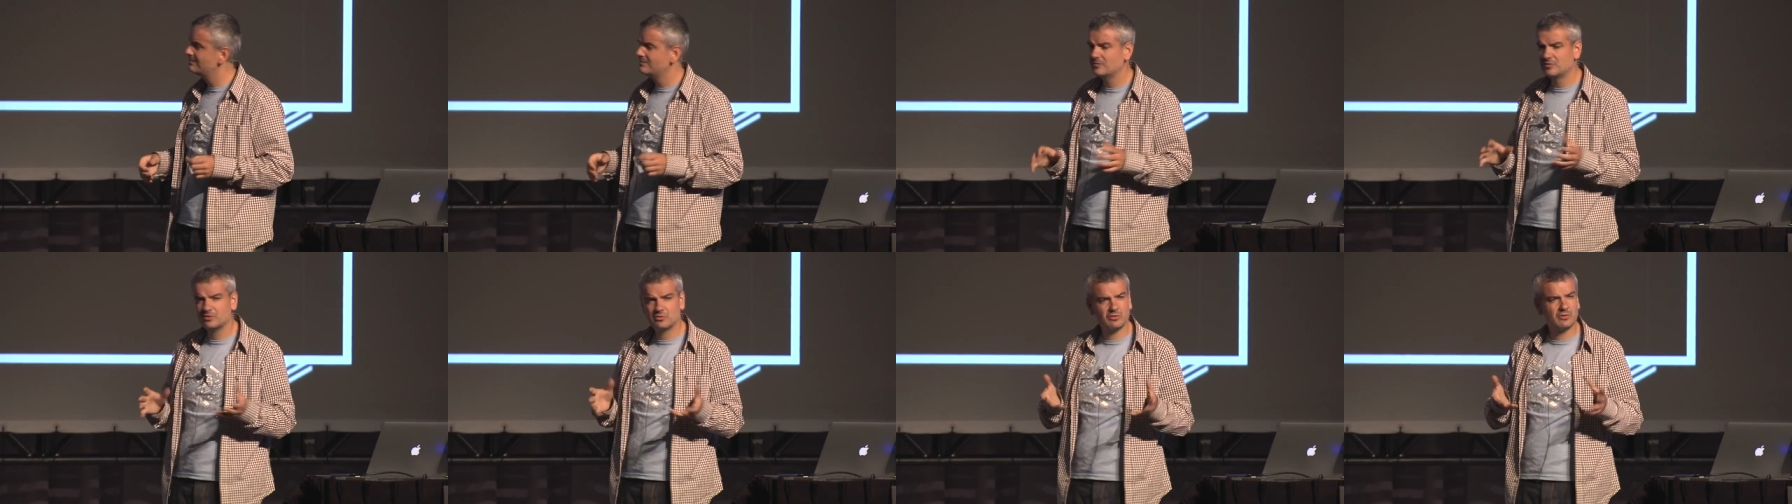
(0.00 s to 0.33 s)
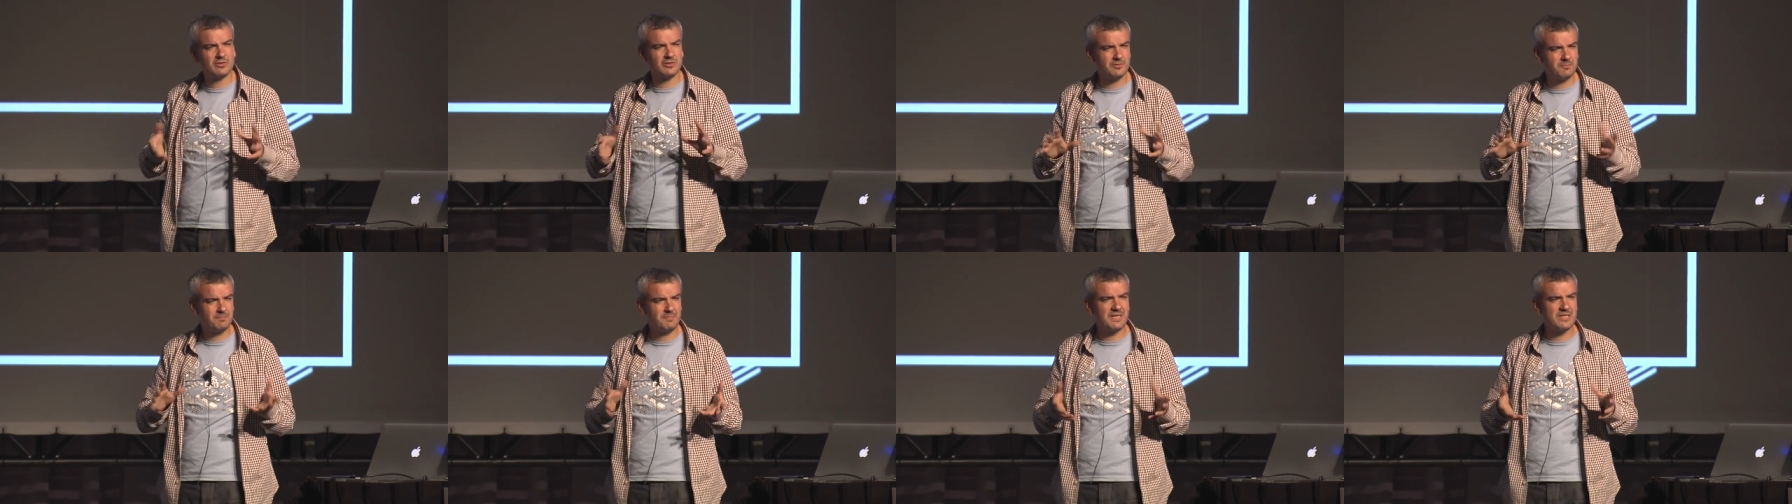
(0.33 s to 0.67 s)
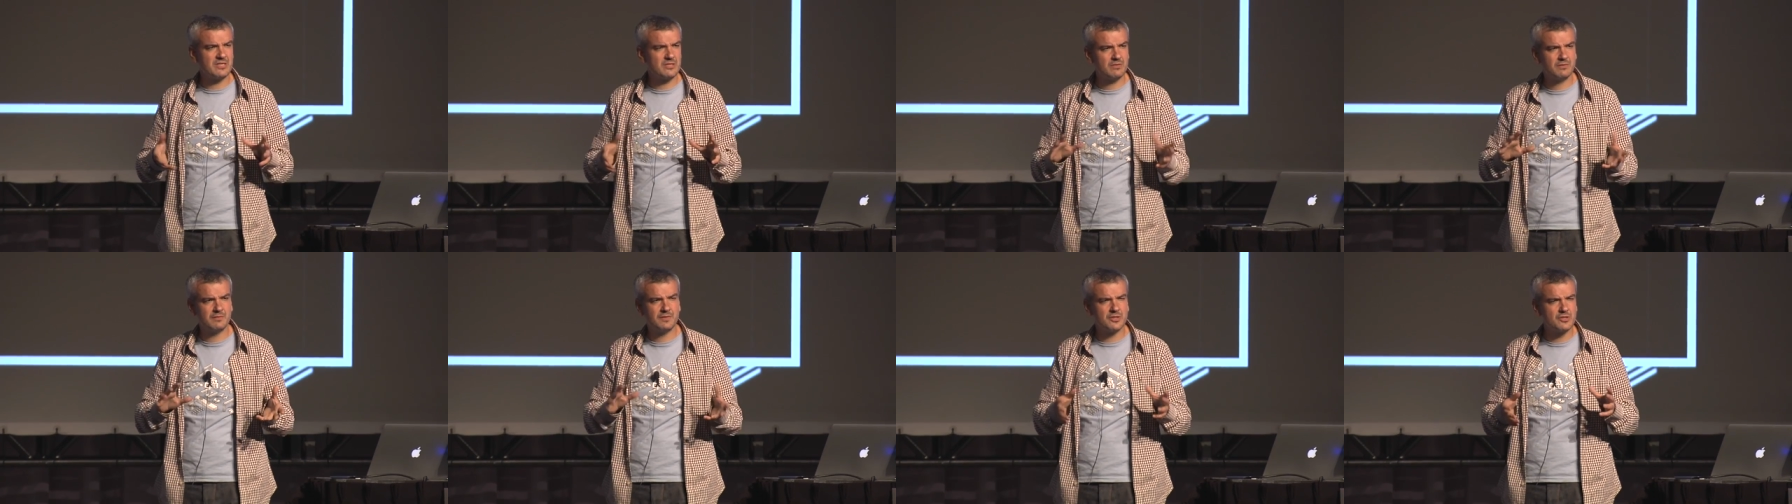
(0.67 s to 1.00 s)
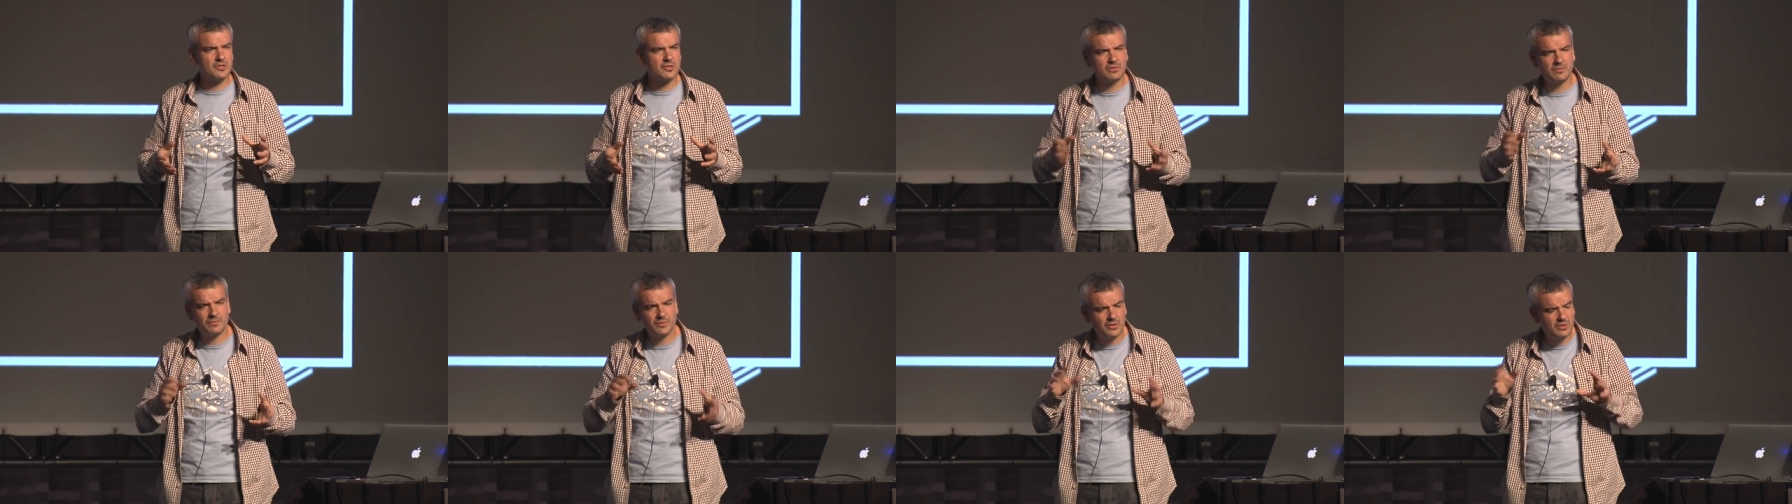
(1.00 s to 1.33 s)
sort of special
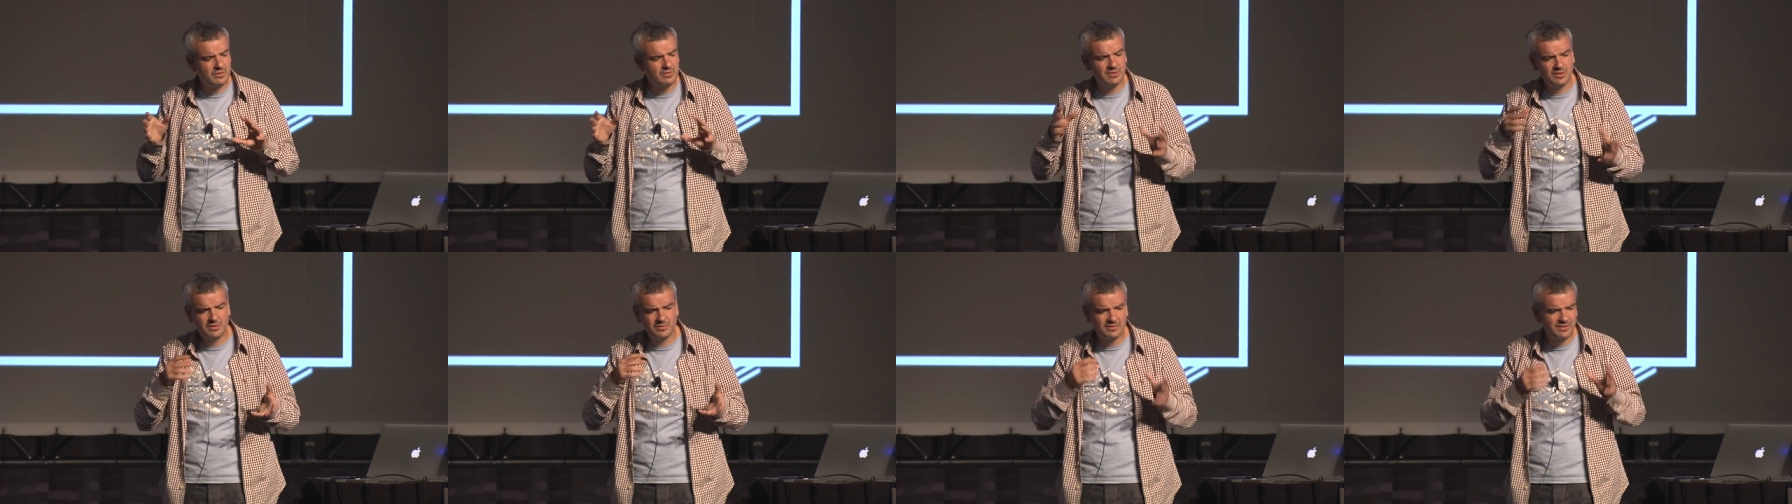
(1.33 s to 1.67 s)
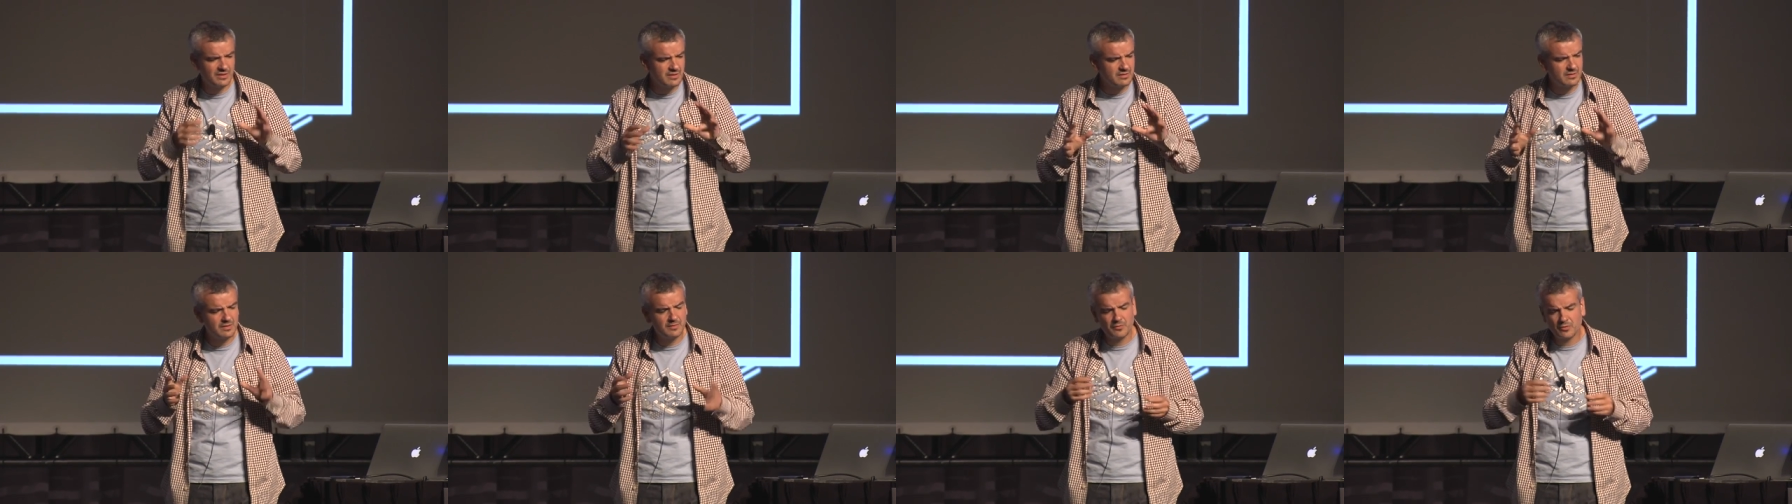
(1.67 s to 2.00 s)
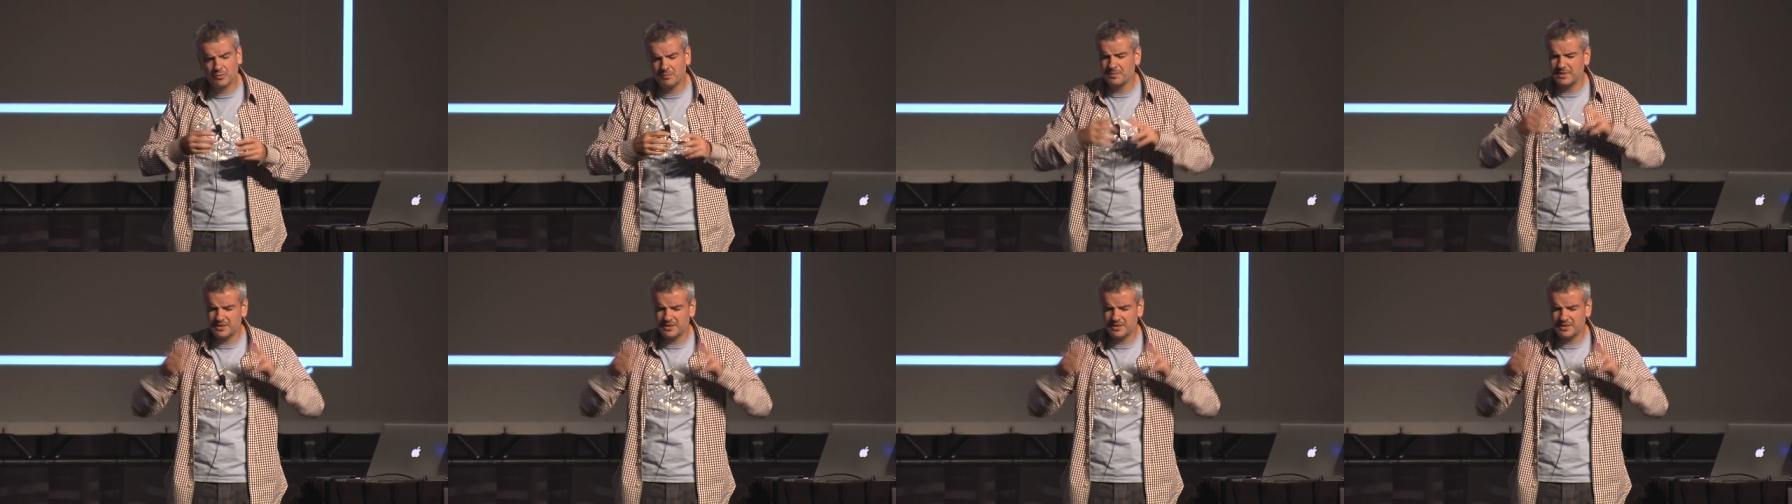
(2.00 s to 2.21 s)
version of Unity, 64